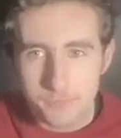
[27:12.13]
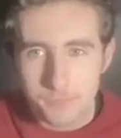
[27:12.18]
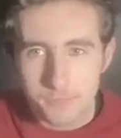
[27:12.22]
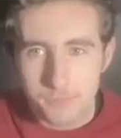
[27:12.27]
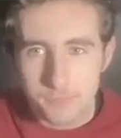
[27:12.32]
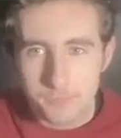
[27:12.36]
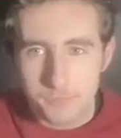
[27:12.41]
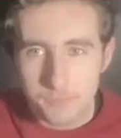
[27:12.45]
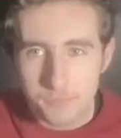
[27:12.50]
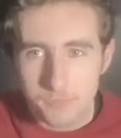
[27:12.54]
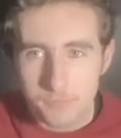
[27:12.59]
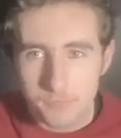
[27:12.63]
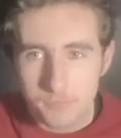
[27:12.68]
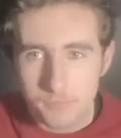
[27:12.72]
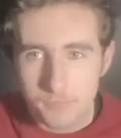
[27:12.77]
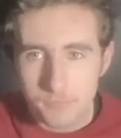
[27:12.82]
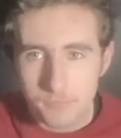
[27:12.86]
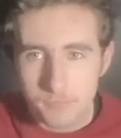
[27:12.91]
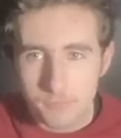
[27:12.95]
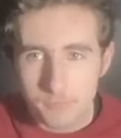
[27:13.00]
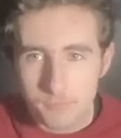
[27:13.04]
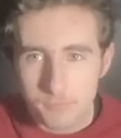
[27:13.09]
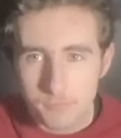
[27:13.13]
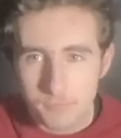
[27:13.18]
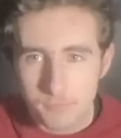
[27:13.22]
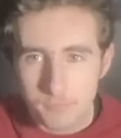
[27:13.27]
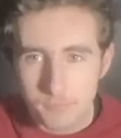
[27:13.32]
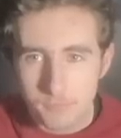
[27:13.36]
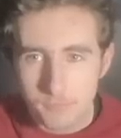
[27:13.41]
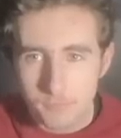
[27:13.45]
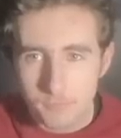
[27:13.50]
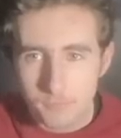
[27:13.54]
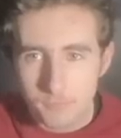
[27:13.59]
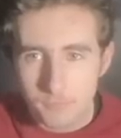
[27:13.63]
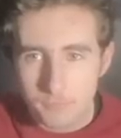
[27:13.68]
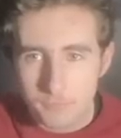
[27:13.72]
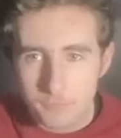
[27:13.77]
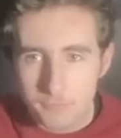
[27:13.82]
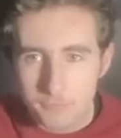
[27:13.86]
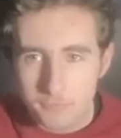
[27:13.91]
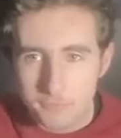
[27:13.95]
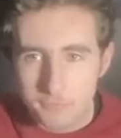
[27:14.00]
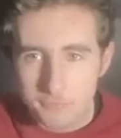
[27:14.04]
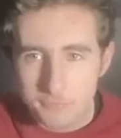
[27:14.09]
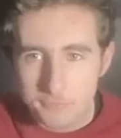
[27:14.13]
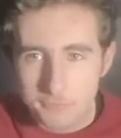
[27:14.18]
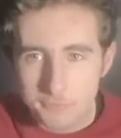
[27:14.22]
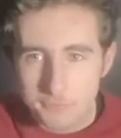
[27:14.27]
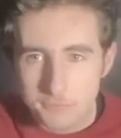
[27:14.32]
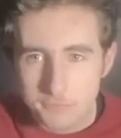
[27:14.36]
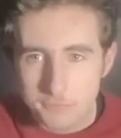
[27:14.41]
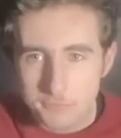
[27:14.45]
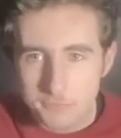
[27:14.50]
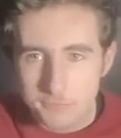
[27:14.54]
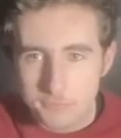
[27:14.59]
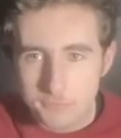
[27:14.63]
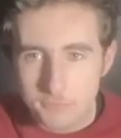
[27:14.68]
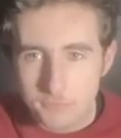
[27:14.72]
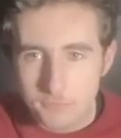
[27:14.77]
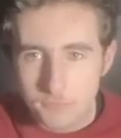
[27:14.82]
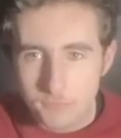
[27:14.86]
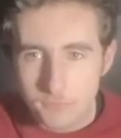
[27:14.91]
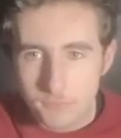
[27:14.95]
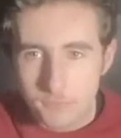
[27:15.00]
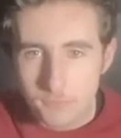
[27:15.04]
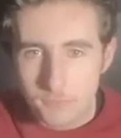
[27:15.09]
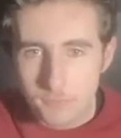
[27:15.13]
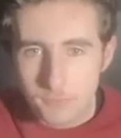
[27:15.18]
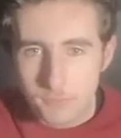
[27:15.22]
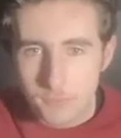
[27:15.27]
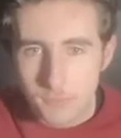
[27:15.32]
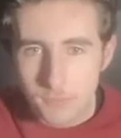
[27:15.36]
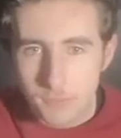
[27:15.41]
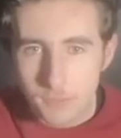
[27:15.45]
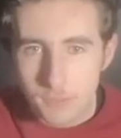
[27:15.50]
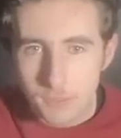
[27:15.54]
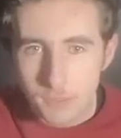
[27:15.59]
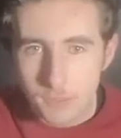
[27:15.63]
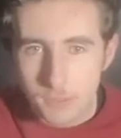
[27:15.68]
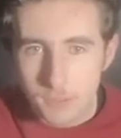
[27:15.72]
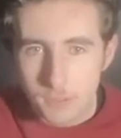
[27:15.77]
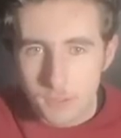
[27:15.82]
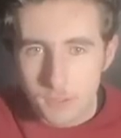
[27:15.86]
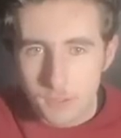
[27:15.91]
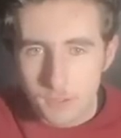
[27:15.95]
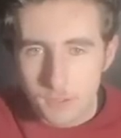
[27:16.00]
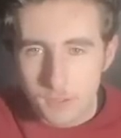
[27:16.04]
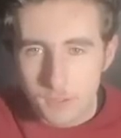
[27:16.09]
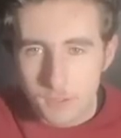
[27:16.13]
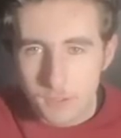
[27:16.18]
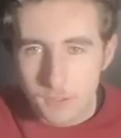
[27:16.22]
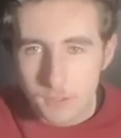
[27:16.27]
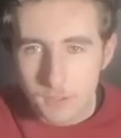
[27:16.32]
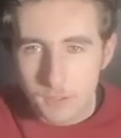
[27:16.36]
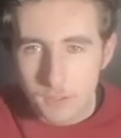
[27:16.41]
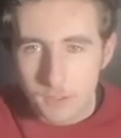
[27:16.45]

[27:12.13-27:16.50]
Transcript: Nothing is said.